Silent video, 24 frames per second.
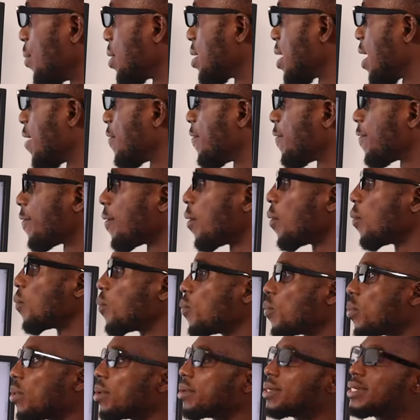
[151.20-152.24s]
water for
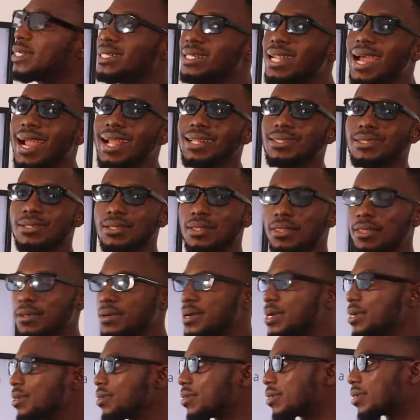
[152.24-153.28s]

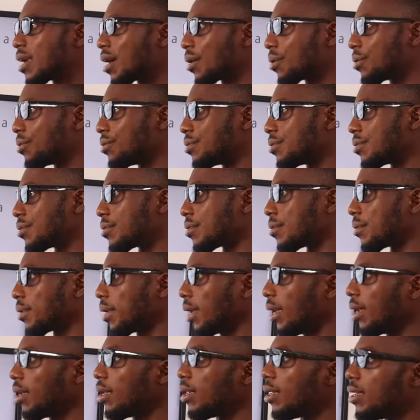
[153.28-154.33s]
193 seconds.
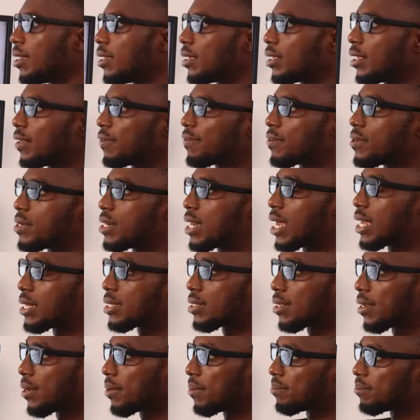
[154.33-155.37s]
Okay, given
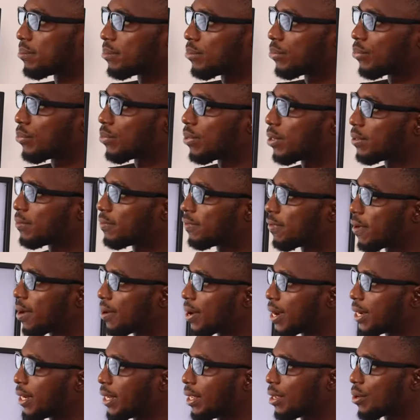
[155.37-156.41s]
that 1
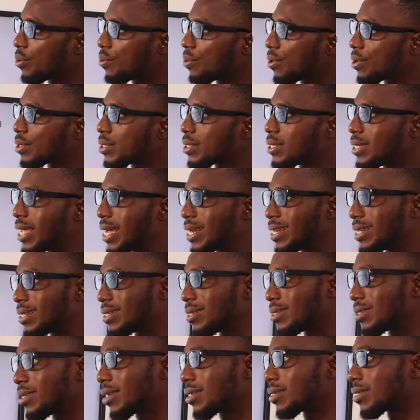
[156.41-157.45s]
Faraday equals
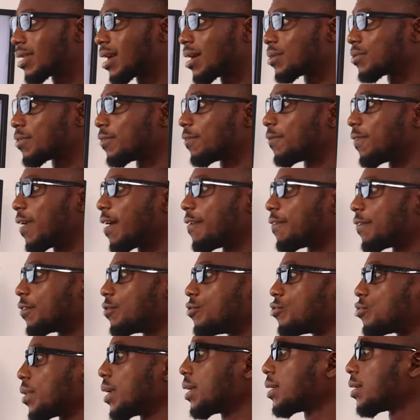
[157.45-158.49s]

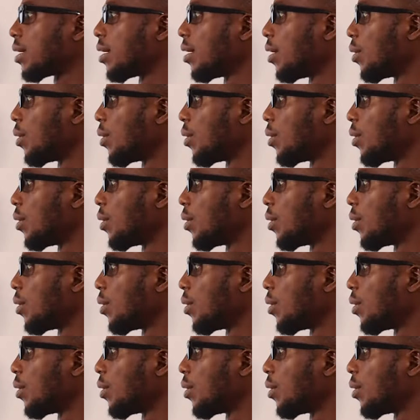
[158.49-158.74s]
96,500,